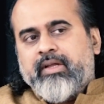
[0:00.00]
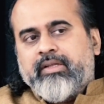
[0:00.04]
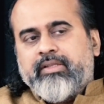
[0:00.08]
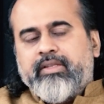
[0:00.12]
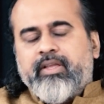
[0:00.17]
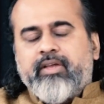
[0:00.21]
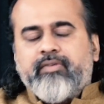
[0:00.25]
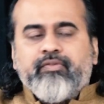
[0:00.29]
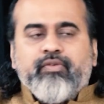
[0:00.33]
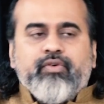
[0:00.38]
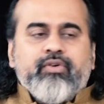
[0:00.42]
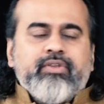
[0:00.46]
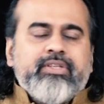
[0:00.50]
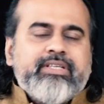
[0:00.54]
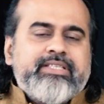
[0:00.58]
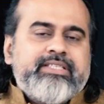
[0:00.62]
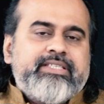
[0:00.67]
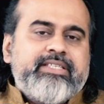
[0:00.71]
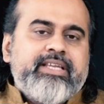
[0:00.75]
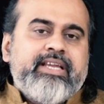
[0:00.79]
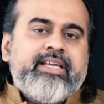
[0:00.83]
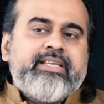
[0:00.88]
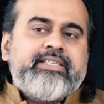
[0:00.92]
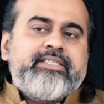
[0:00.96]
Therefore, the
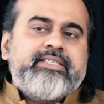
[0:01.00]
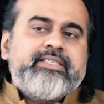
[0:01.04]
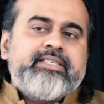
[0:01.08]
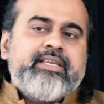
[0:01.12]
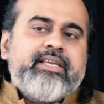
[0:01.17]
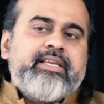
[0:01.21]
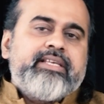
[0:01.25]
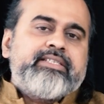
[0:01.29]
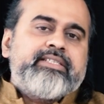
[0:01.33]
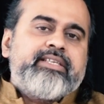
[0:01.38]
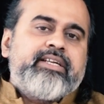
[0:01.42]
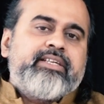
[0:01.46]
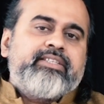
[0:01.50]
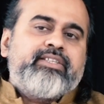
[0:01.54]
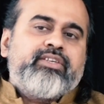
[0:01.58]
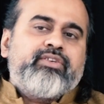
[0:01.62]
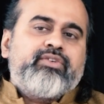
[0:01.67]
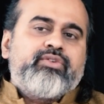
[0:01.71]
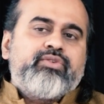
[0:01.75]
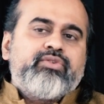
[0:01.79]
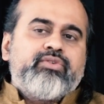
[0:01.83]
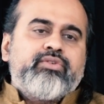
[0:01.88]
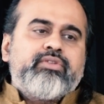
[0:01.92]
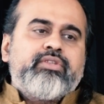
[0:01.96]
sage says that the
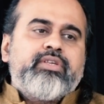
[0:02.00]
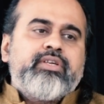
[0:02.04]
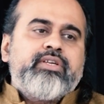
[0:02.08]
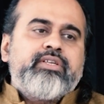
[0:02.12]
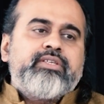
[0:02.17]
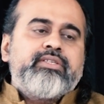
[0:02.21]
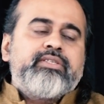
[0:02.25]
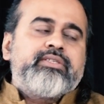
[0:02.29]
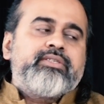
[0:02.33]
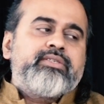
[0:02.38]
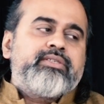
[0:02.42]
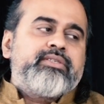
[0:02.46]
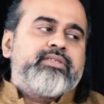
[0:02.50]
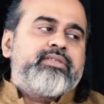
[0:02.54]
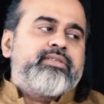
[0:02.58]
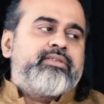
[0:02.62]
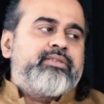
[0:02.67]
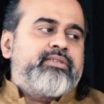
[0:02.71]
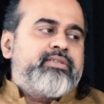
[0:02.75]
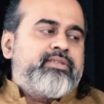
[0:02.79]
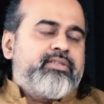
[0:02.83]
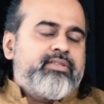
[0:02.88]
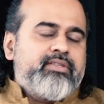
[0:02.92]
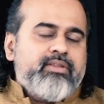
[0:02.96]
truth is
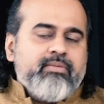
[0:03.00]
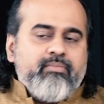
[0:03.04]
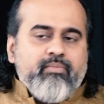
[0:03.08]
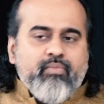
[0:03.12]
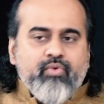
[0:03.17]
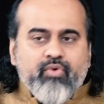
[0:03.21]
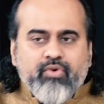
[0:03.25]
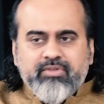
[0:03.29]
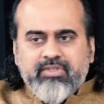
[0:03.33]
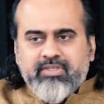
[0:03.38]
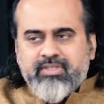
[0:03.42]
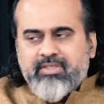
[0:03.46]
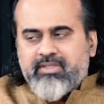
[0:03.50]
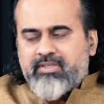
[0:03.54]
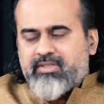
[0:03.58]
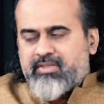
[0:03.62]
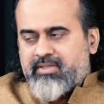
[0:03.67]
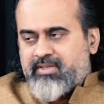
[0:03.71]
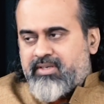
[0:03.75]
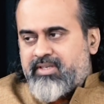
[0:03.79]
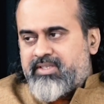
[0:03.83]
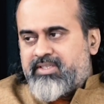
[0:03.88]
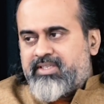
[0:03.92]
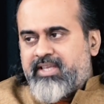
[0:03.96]
the most
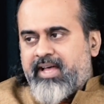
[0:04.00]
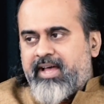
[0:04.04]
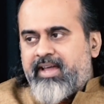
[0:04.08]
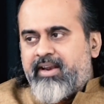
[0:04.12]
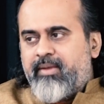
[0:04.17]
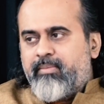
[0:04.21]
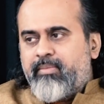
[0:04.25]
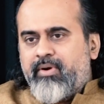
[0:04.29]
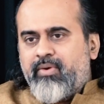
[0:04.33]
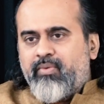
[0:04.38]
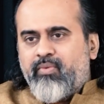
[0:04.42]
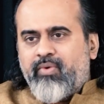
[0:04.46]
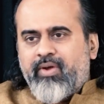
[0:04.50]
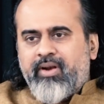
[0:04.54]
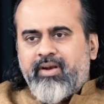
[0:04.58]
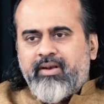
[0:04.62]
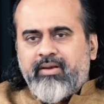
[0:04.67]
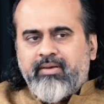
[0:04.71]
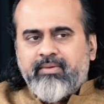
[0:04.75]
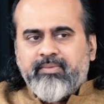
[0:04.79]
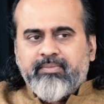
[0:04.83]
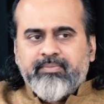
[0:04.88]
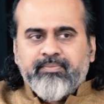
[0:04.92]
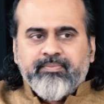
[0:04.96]
desirable one,
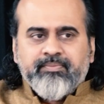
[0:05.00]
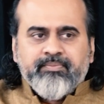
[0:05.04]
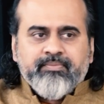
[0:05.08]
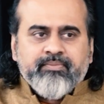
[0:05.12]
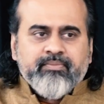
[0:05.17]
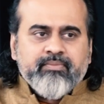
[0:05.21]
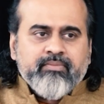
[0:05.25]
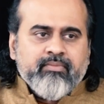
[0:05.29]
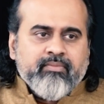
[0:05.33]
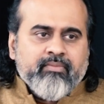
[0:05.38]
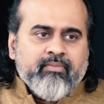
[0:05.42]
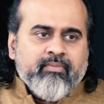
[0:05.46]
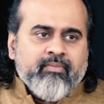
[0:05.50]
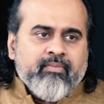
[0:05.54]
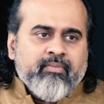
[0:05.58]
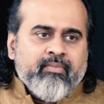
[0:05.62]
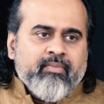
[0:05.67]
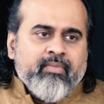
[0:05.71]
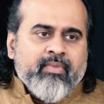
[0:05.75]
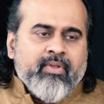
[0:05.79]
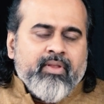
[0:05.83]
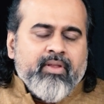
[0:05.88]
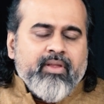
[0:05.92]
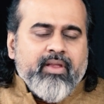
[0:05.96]

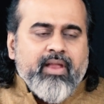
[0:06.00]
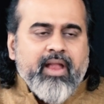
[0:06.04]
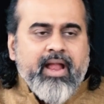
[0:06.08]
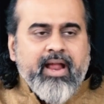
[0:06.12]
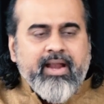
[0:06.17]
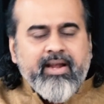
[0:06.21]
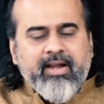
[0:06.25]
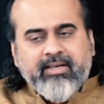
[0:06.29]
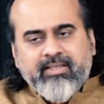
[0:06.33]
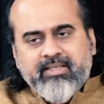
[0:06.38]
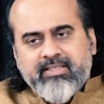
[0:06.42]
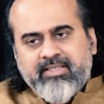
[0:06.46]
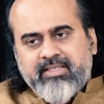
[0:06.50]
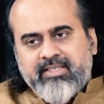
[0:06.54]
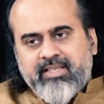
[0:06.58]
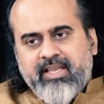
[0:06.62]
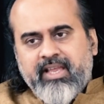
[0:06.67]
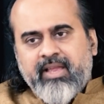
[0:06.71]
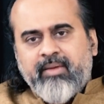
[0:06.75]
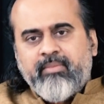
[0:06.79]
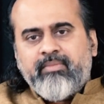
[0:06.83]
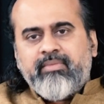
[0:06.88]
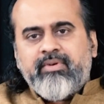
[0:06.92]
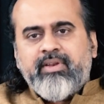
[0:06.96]
and at the
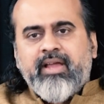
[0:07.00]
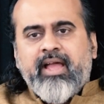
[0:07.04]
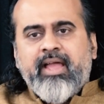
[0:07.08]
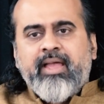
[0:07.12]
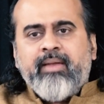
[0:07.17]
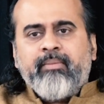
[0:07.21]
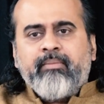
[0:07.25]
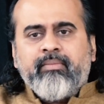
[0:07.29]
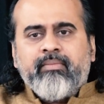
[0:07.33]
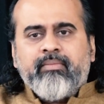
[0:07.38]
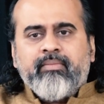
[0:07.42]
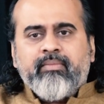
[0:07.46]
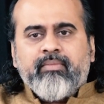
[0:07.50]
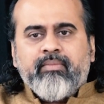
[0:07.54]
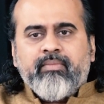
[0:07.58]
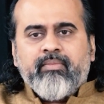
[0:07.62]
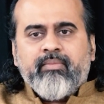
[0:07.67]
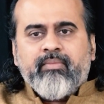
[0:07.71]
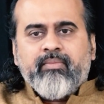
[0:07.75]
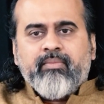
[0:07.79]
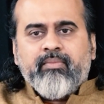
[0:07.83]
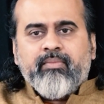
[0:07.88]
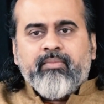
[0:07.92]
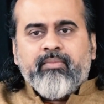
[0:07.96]
same time,
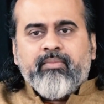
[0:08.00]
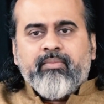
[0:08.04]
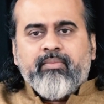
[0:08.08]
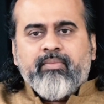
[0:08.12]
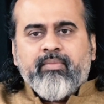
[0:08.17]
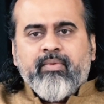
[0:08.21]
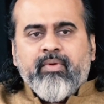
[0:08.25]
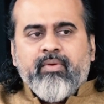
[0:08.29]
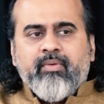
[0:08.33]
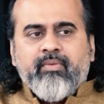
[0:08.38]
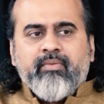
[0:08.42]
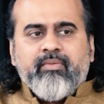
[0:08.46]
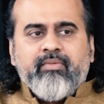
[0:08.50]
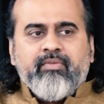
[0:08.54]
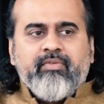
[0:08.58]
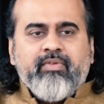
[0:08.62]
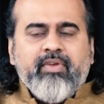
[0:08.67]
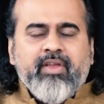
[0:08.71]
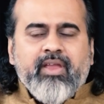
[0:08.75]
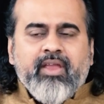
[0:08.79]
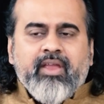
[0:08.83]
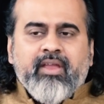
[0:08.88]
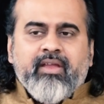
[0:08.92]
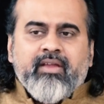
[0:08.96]

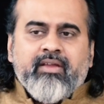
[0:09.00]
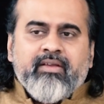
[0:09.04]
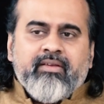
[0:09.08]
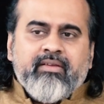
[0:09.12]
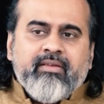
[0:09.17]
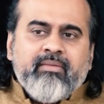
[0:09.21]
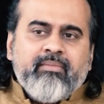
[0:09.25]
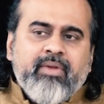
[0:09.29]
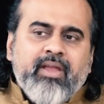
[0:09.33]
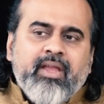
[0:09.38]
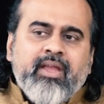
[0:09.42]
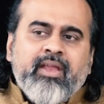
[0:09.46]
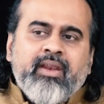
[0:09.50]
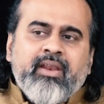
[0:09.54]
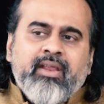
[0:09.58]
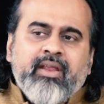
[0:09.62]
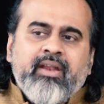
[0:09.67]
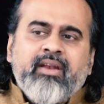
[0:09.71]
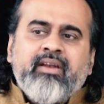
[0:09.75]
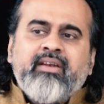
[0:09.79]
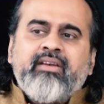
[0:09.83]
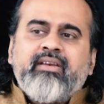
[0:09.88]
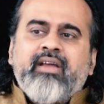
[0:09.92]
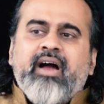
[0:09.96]
we remain
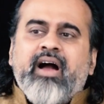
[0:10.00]
in